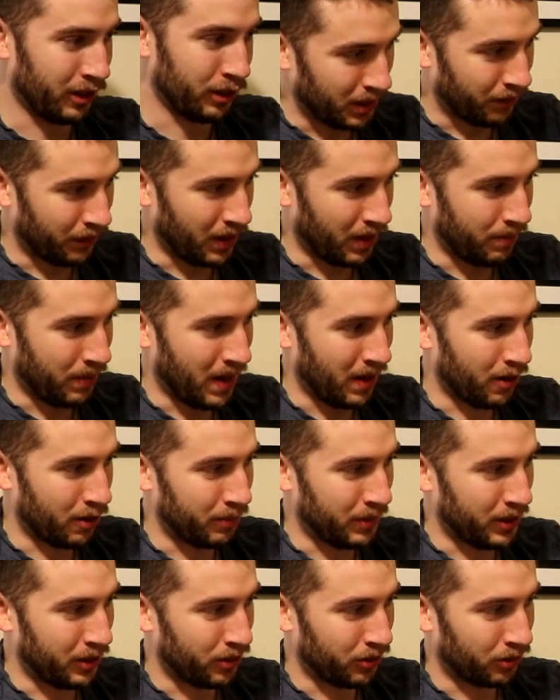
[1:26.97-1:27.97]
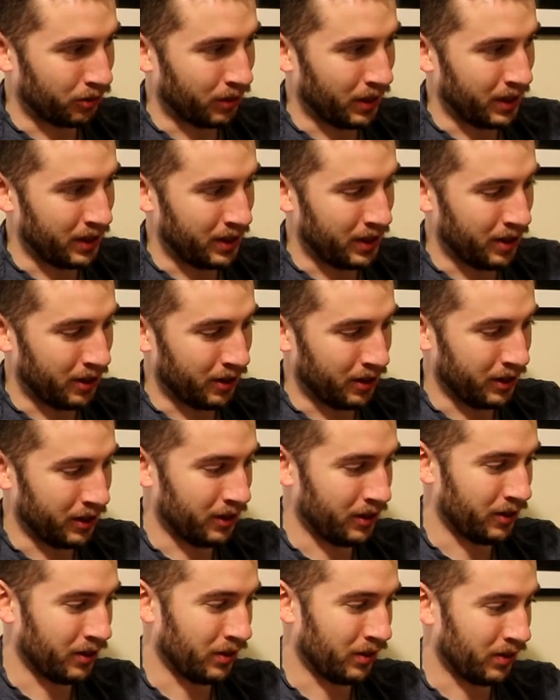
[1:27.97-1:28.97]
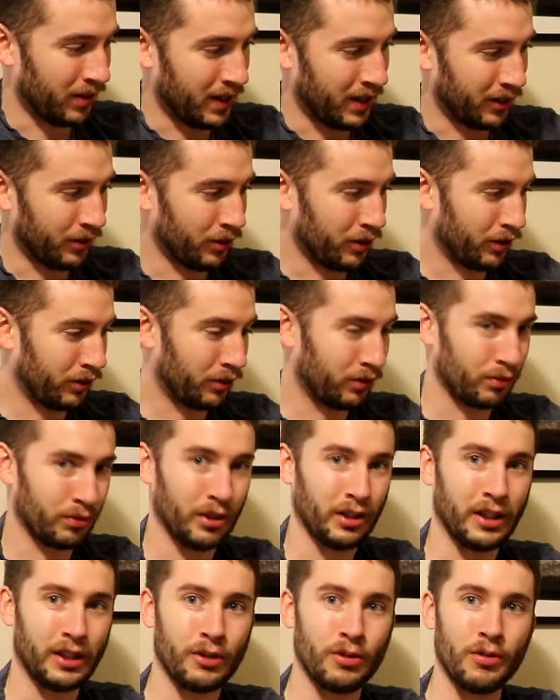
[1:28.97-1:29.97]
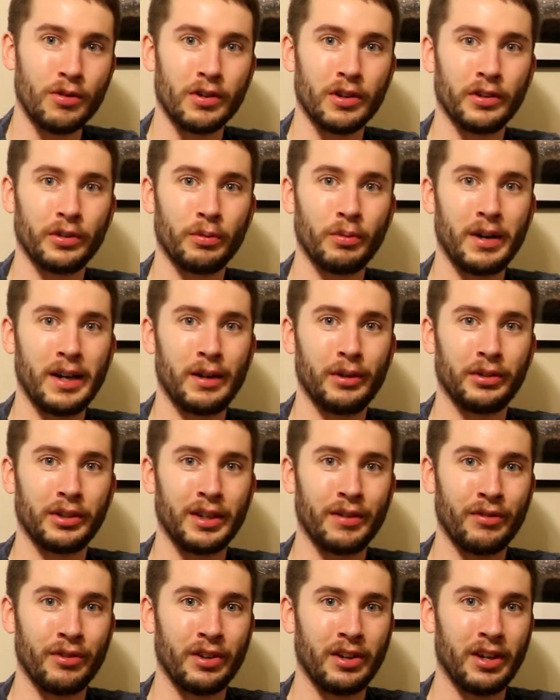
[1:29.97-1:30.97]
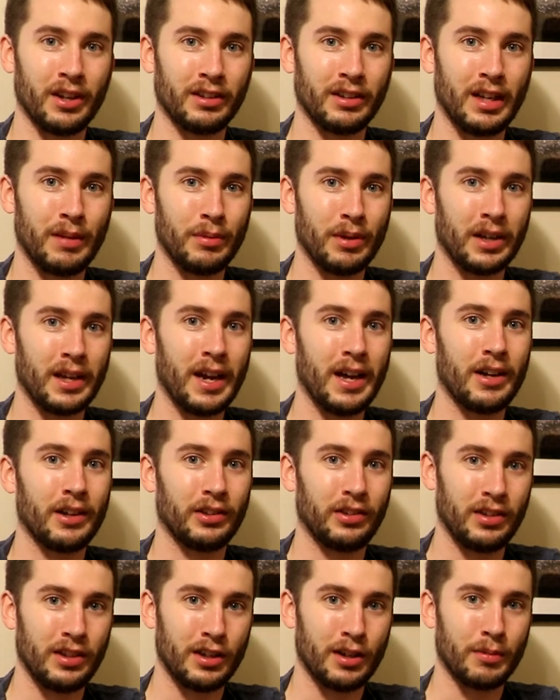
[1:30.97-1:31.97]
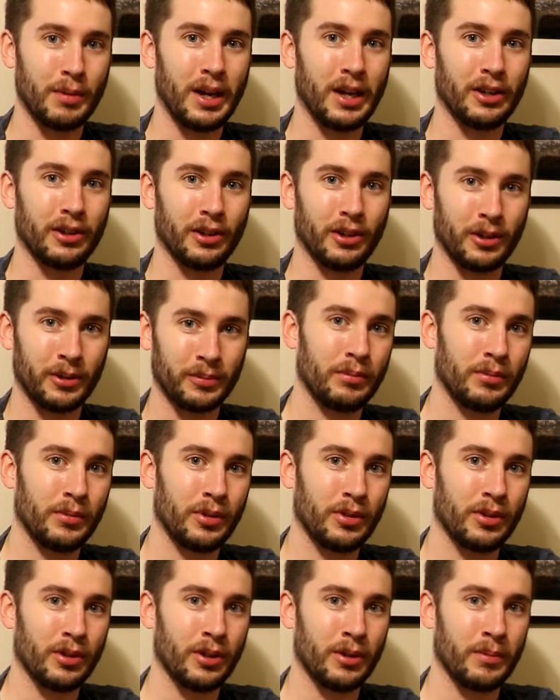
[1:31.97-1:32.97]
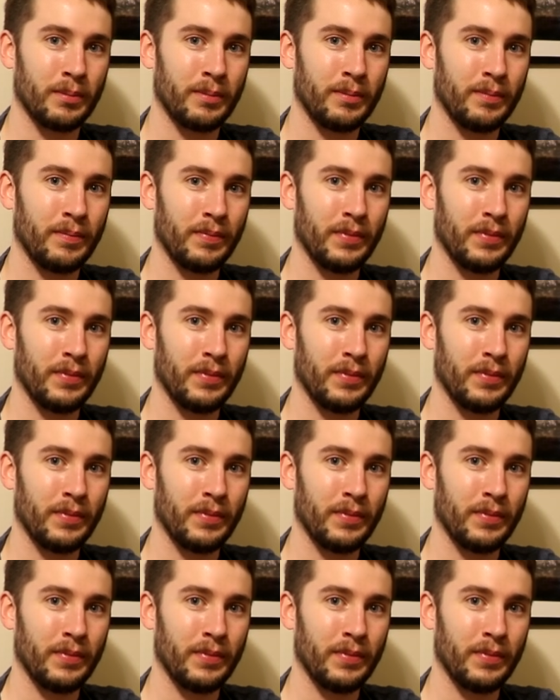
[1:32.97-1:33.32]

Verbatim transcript: And you've got power meters right here, and this thing looks really cool. That's why I was given the nickname the Galaxy Commander. So